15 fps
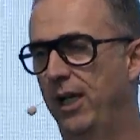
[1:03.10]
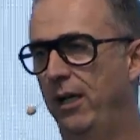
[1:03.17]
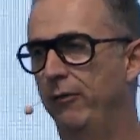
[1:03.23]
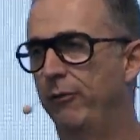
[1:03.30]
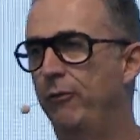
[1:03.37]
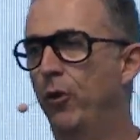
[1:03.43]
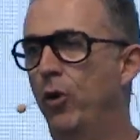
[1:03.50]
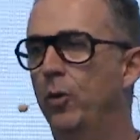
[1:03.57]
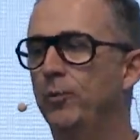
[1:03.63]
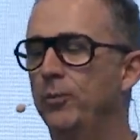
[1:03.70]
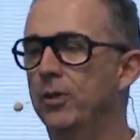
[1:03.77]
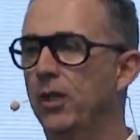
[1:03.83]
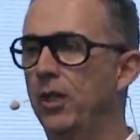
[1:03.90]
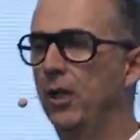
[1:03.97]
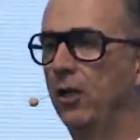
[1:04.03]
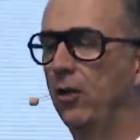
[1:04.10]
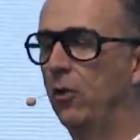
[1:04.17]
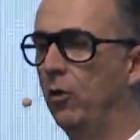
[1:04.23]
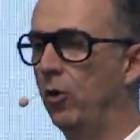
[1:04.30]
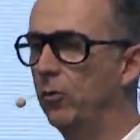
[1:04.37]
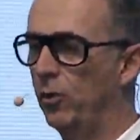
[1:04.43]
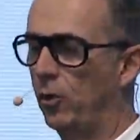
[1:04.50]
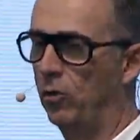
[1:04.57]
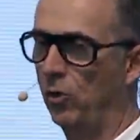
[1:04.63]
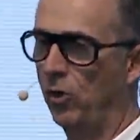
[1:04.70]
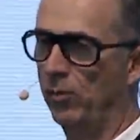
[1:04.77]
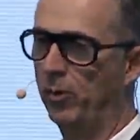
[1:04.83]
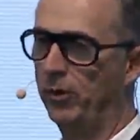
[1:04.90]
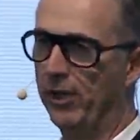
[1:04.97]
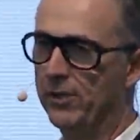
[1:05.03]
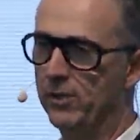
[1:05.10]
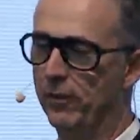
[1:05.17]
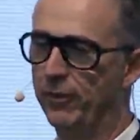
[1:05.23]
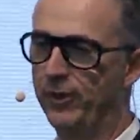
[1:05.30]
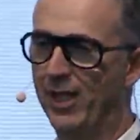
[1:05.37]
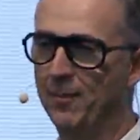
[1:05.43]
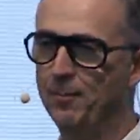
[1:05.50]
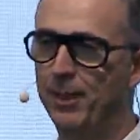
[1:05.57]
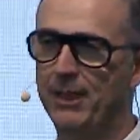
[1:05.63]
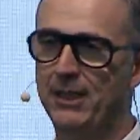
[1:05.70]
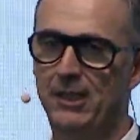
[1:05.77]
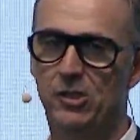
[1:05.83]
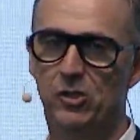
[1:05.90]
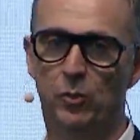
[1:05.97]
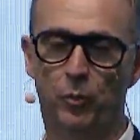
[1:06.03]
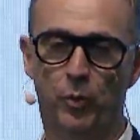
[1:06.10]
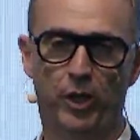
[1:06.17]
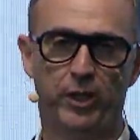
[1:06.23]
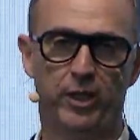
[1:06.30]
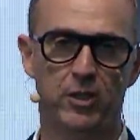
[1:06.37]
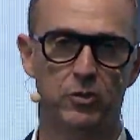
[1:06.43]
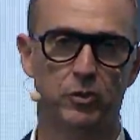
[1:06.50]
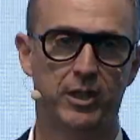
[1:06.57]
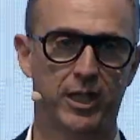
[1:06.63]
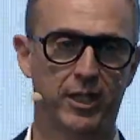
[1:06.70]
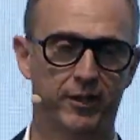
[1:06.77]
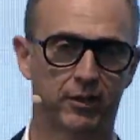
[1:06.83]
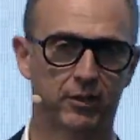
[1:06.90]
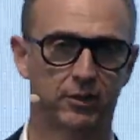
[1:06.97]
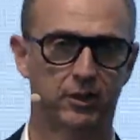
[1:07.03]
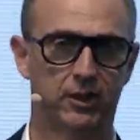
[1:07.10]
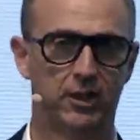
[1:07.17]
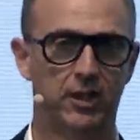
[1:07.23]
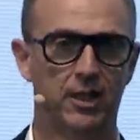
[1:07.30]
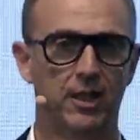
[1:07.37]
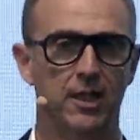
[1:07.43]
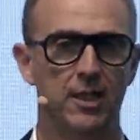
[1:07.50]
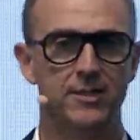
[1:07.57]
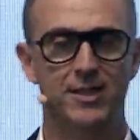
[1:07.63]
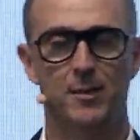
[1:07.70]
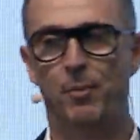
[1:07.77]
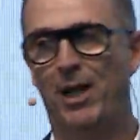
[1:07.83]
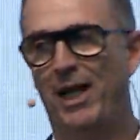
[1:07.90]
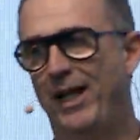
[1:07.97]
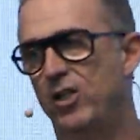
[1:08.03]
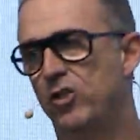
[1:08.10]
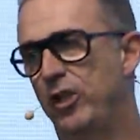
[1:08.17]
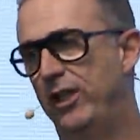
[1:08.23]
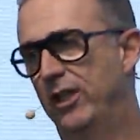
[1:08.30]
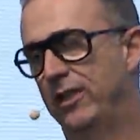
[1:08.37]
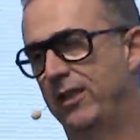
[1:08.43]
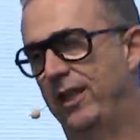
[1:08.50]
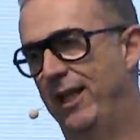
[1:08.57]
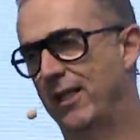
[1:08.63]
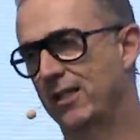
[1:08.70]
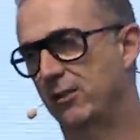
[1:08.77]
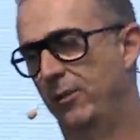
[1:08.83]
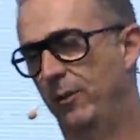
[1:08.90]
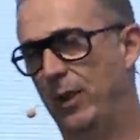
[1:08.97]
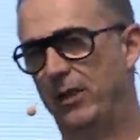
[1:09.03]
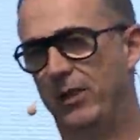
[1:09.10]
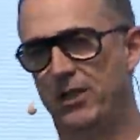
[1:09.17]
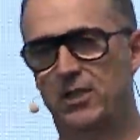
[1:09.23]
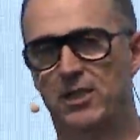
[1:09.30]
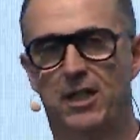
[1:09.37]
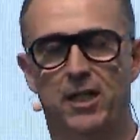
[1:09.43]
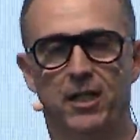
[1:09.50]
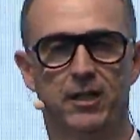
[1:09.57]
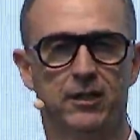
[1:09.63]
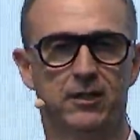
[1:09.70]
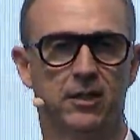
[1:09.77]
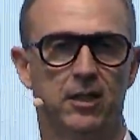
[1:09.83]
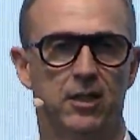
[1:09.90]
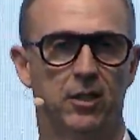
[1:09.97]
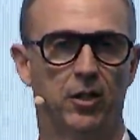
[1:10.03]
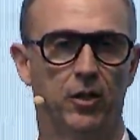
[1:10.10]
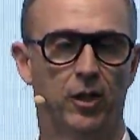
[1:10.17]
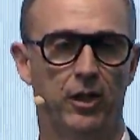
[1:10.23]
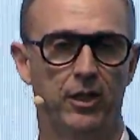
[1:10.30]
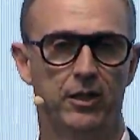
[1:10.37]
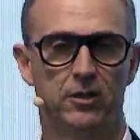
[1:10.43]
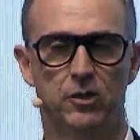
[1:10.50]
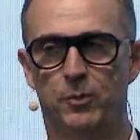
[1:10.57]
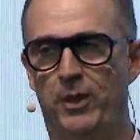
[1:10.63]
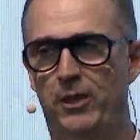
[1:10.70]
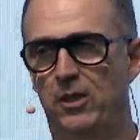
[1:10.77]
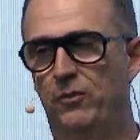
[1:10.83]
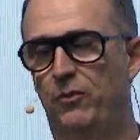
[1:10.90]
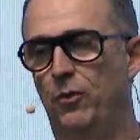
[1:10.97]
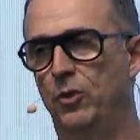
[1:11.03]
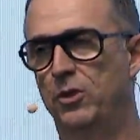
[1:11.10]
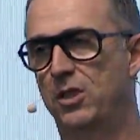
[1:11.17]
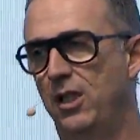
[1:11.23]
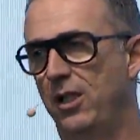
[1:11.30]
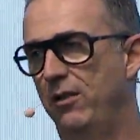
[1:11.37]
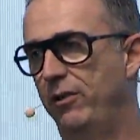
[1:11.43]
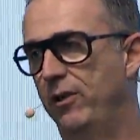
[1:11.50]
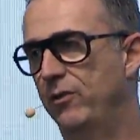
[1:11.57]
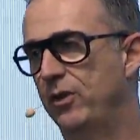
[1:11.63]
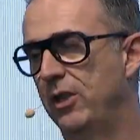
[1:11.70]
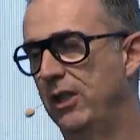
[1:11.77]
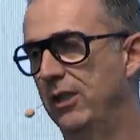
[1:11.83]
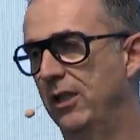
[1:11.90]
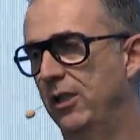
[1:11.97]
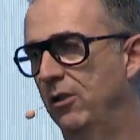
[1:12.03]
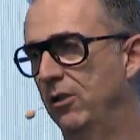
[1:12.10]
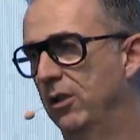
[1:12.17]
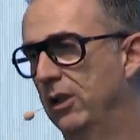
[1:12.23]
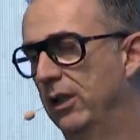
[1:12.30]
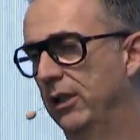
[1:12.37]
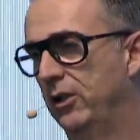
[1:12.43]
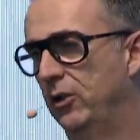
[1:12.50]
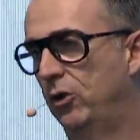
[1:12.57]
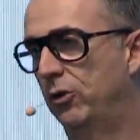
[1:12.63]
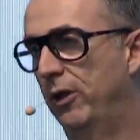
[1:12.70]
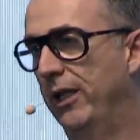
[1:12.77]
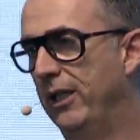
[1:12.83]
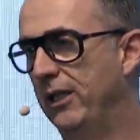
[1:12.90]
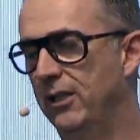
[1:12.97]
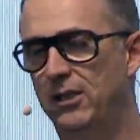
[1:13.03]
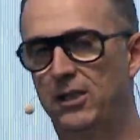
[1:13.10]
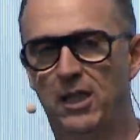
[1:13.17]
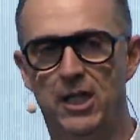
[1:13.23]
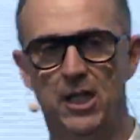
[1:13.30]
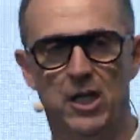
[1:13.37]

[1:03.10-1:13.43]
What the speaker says: have formed conglomerates of companies working together. Supply chain attacks, when they started early 2014-15 in Ukraine,